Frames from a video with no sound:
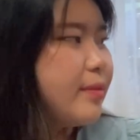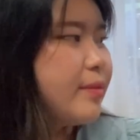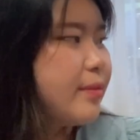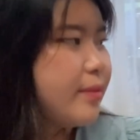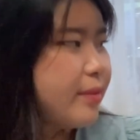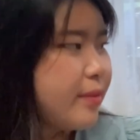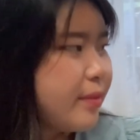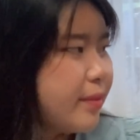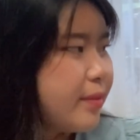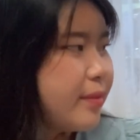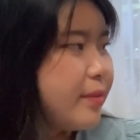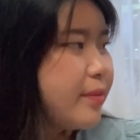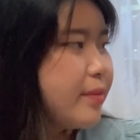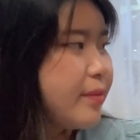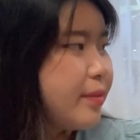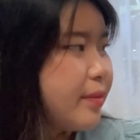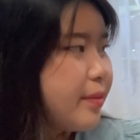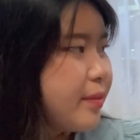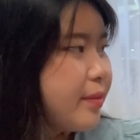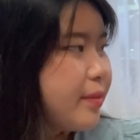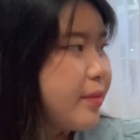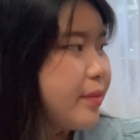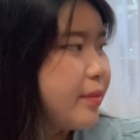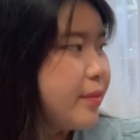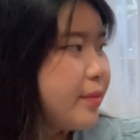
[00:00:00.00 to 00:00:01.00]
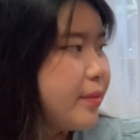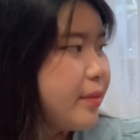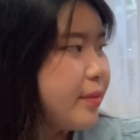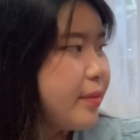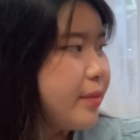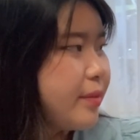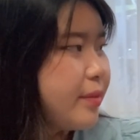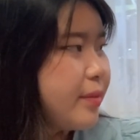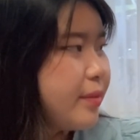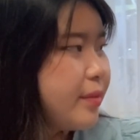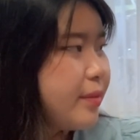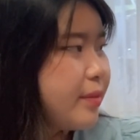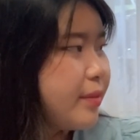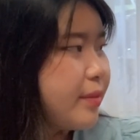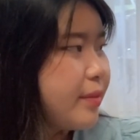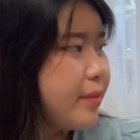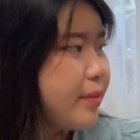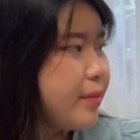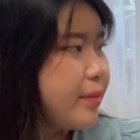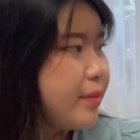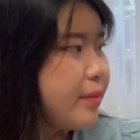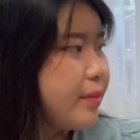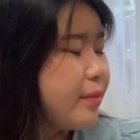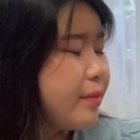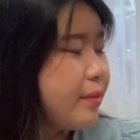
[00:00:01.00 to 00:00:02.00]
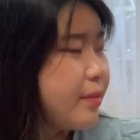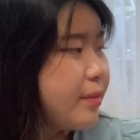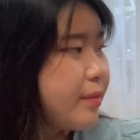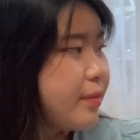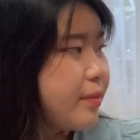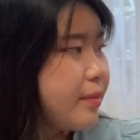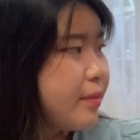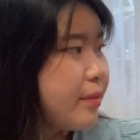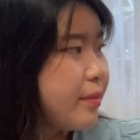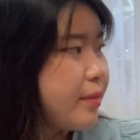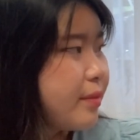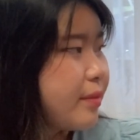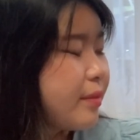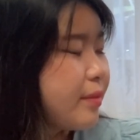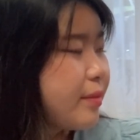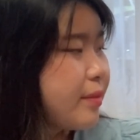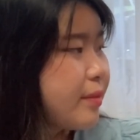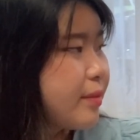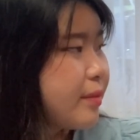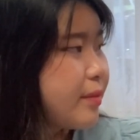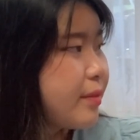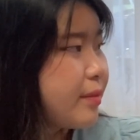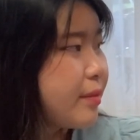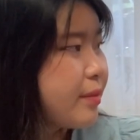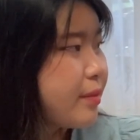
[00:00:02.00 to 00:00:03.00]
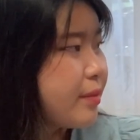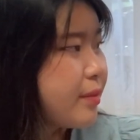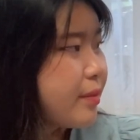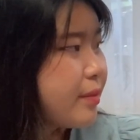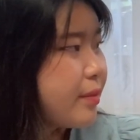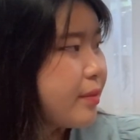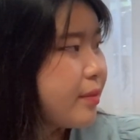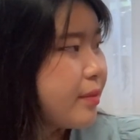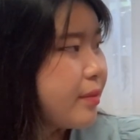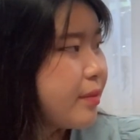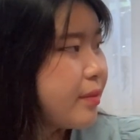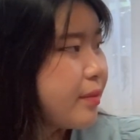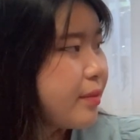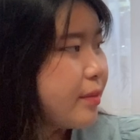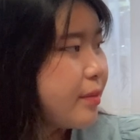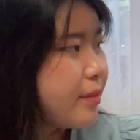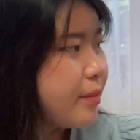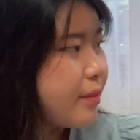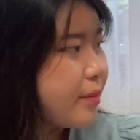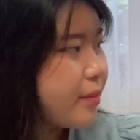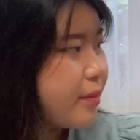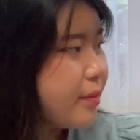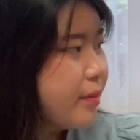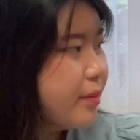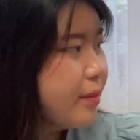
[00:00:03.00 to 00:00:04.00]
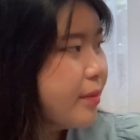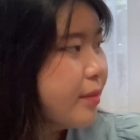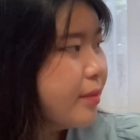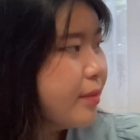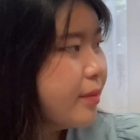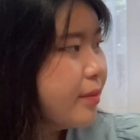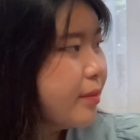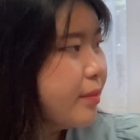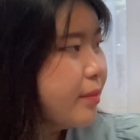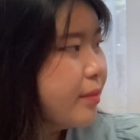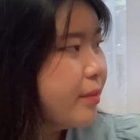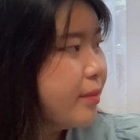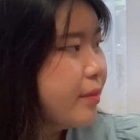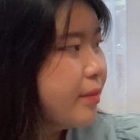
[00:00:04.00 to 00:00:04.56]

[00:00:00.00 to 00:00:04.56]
This person isn't speaking.